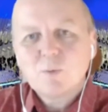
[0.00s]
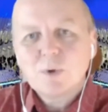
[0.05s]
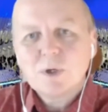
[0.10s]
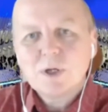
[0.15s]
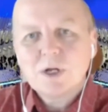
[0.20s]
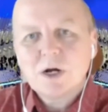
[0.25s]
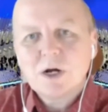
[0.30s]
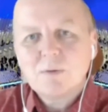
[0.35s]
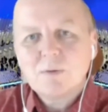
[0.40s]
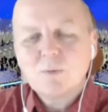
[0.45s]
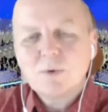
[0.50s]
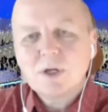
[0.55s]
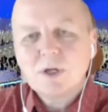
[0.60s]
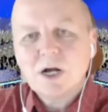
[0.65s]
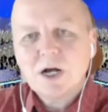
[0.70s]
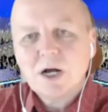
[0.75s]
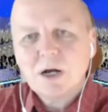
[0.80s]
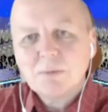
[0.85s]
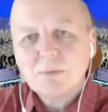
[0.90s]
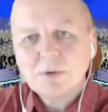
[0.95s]
we are
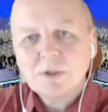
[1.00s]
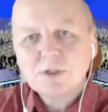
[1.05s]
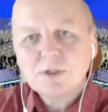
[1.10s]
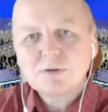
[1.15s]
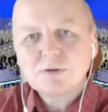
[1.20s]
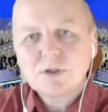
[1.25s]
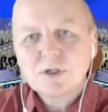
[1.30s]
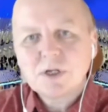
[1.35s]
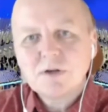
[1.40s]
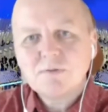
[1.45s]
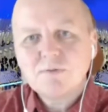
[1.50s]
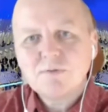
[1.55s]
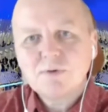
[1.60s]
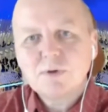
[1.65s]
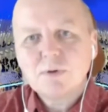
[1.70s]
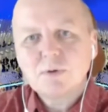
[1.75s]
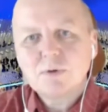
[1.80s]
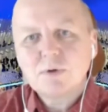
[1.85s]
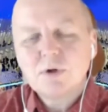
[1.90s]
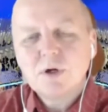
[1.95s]
happy to give
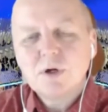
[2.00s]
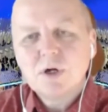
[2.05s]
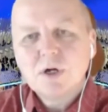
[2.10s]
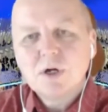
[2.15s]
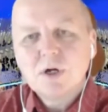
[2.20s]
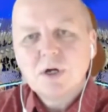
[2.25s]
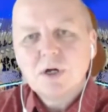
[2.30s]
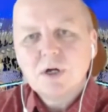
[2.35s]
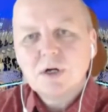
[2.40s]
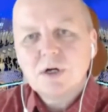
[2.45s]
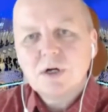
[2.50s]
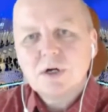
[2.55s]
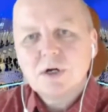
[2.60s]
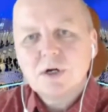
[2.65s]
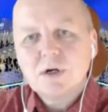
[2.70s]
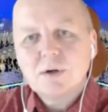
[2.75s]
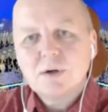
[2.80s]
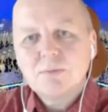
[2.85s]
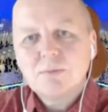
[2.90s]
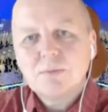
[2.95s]
you
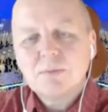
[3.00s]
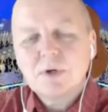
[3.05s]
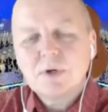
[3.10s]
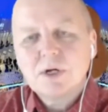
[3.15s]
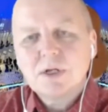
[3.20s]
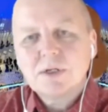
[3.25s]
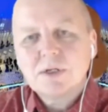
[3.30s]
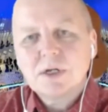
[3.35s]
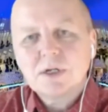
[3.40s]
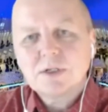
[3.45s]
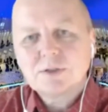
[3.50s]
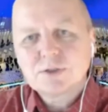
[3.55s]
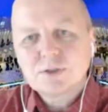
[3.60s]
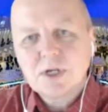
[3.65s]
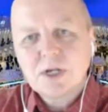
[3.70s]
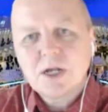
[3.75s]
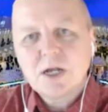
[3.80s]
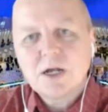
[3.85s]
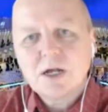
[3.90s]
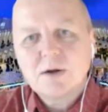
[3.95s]
and
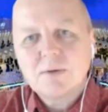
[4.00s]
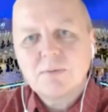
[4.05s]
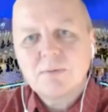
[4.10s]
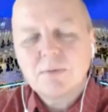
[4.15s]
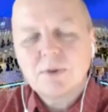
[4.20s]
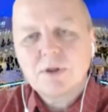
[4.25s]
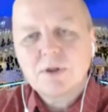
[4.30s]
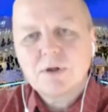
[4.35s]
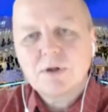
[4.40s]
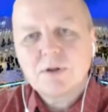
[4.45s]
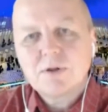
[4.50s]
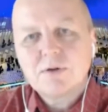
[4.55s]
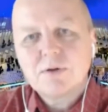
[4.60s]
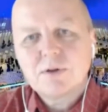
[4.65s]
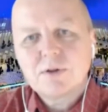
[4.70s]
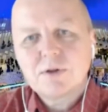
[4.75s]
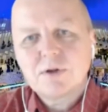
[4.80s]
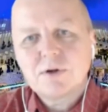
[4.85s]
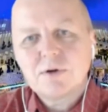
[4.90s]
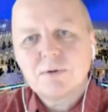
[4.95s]
share
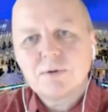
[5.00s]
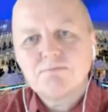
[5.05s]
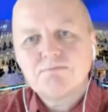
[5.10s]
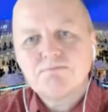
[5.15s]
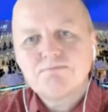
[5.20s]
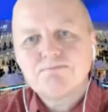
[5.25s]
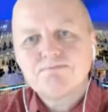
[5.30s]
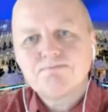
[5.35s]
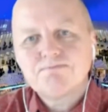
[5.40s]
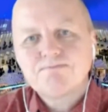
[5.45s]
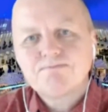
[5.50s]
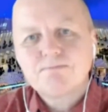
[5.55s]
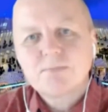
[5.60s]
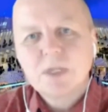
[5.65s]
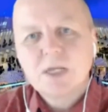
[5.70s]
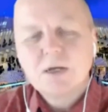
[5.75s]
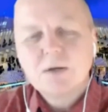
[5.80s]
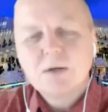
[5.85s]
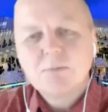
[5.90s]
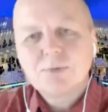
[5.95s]
the
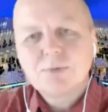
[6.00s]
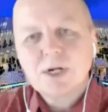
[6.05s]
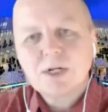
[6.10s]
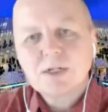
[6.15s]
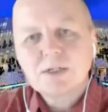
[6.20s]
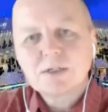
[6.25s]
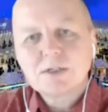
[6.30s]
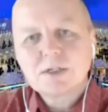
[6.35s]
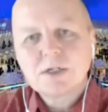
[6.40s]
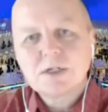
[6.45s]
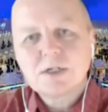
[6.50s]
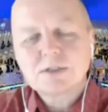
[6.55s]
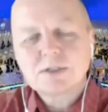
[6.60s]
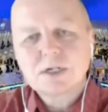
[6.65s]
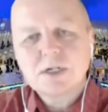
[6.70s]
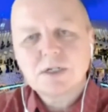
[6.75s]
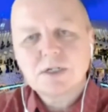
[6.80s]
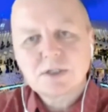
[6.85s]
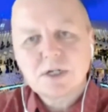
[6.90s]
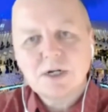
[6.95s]
practices,
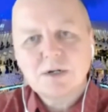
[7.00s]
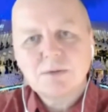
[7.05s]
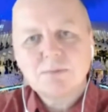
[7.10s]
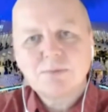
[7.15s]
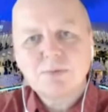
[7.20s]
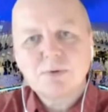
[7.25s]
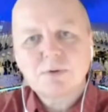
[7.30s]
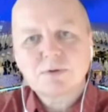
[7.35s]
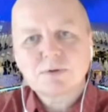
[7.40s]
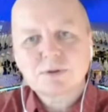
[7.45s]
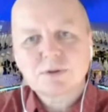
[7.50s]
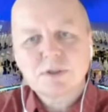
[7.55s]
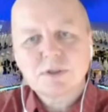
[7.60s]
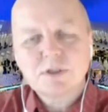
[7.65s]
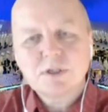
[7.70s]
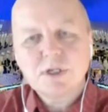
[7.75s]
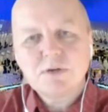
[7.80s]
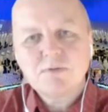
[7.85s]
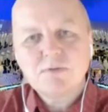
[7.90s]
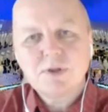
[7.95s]
examples,
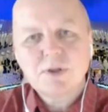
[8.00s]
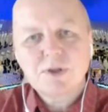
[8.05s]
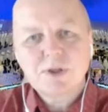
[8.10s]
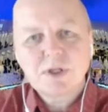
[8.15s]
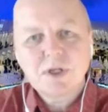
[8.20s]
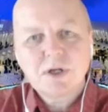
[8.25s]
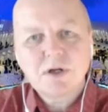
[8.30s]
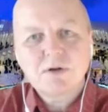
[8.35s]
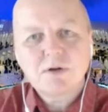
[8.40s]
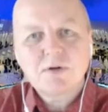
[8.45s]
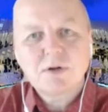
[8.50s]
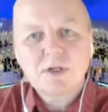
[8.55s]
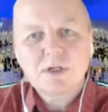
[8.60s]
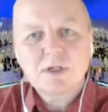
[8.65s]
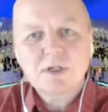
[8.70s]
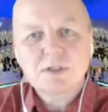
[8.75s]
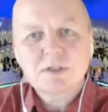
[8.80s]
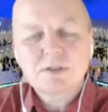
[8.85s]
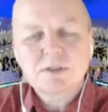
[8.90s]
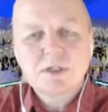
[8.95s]
even
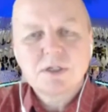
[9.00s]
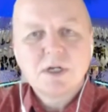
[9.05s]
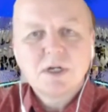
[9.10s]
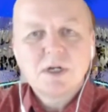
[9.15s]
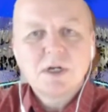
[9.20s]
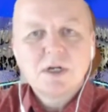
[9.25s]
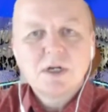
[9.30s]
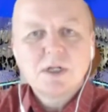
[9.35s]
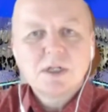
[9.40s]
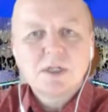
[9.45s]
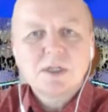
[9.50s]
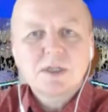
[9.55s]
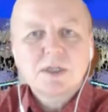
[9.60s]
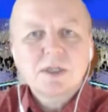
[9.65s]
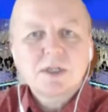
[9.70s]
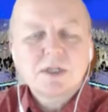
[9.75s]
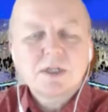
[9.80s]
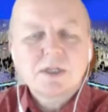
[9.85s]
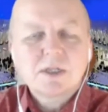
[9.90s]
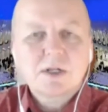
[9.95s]
theories
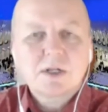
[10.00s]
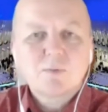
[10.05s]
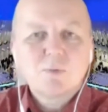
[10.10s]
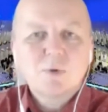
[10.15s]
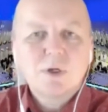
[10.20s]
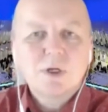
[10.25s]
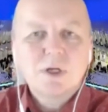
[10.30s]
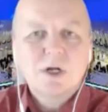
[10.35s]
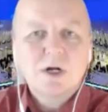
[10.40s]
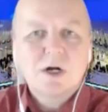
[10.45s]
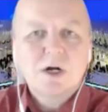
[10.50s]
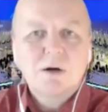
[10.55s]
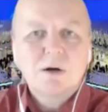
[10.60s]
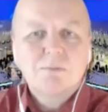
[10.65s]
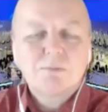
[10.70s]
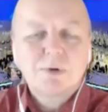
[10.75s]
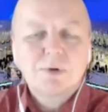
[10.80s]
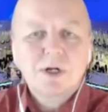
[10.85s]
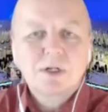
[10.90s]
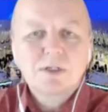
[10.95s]
that we are
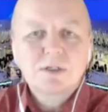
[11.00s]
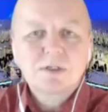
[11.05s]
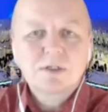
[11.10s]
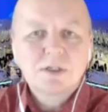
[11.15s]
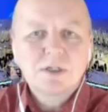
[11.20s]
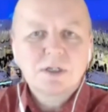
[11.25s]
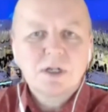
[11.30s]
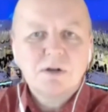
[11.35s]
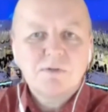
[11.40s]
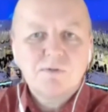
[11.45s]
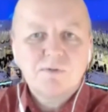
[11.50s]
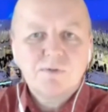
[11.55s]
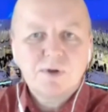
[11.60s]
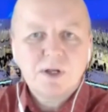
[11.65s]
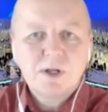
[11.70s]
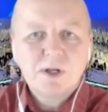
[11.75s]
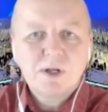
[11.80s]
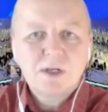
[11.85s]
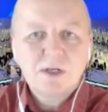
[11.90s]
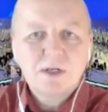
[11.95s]
practicing in
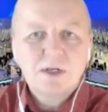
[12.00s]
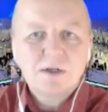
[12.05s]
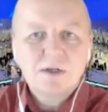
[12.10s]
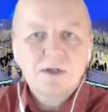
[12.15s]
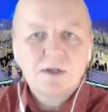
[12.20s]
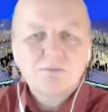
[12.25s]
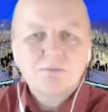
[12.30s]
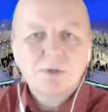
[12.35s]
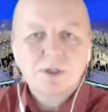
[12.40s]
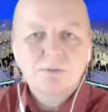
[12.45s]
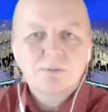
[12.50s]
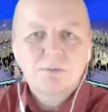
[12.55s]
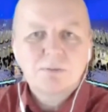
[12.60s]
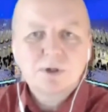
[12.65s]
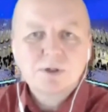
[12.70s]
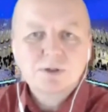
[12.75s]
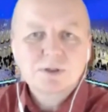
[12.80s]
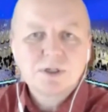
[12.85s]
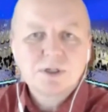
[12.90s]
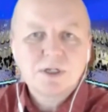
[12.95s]
Finland. But
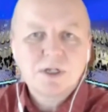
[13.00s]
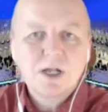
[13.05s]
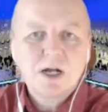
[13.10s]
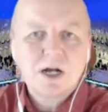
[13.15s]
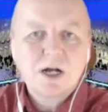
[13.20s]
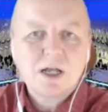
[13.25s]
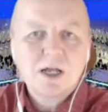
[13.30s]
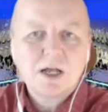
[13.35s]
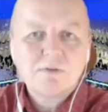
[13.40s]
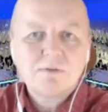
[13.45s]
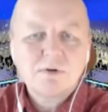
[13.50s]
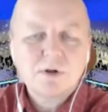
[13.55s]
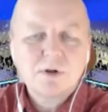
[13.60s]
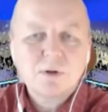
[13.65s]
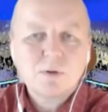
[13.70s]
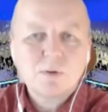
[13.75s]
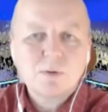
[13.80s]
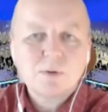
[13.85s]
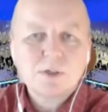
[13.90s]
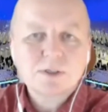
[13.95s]
personally, I have
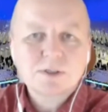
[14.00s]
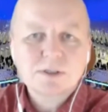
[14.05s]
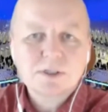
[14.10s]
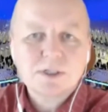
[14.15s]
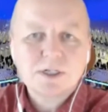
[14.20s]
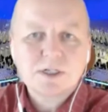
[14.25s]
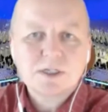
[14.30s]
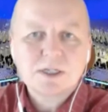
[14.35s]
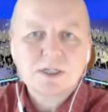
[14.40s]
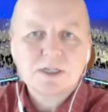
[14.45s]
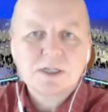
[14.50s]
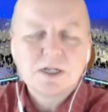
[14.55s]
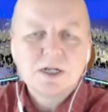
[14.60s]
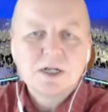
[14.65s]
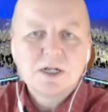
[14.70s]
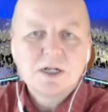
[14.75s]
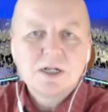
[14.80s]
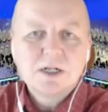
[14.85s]
always said that